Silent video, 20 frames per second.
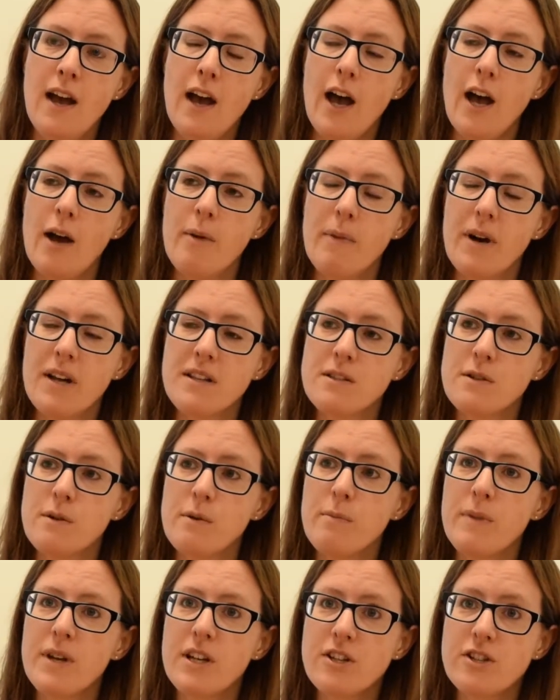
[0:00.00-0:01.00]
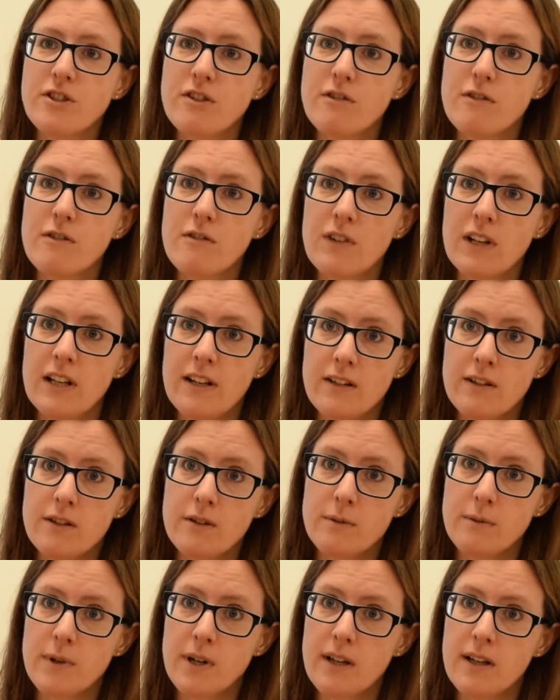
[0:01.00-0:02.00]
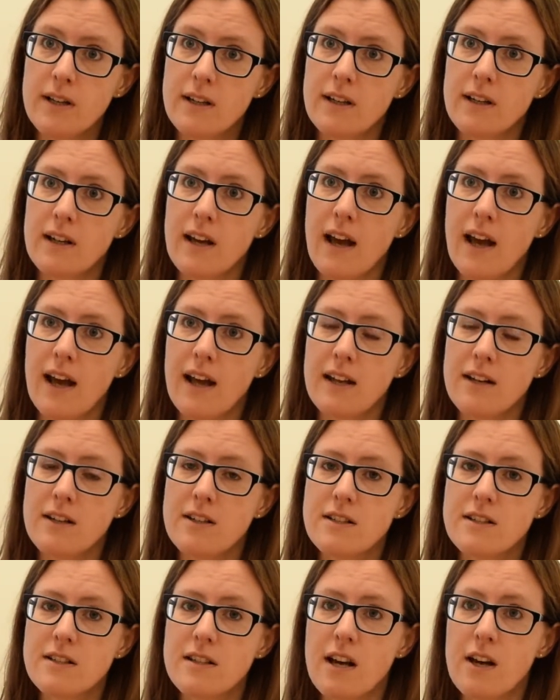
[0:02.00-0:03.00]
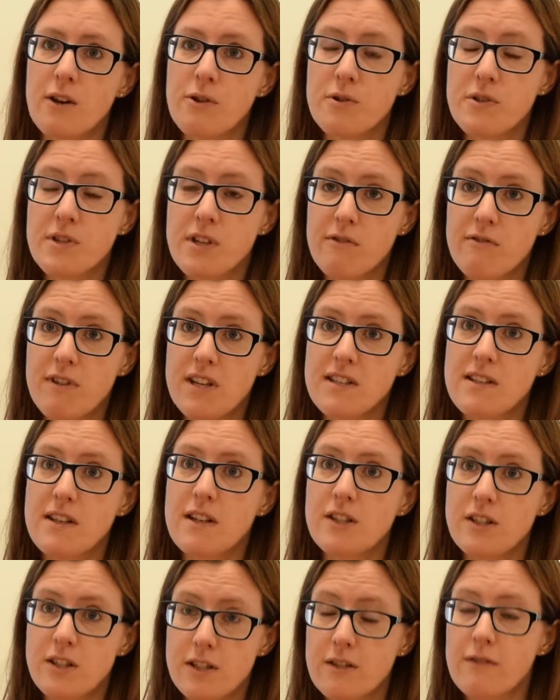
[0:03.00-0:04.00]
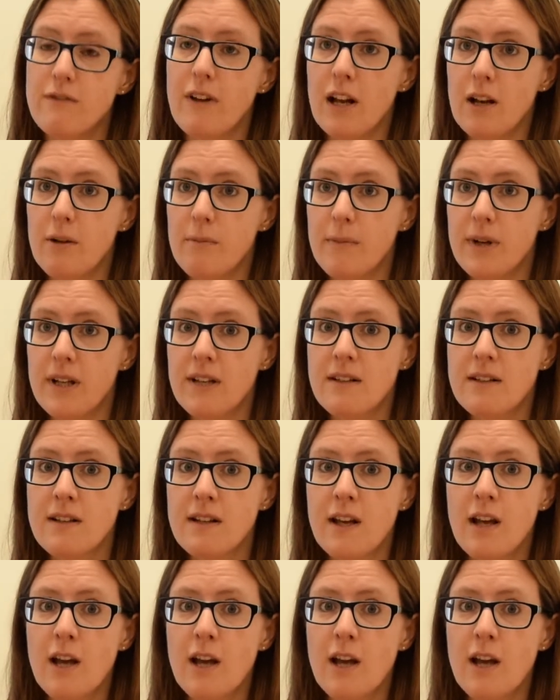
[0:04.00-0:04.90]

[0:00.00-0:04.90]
I do a mixture of clinical work and also research and development.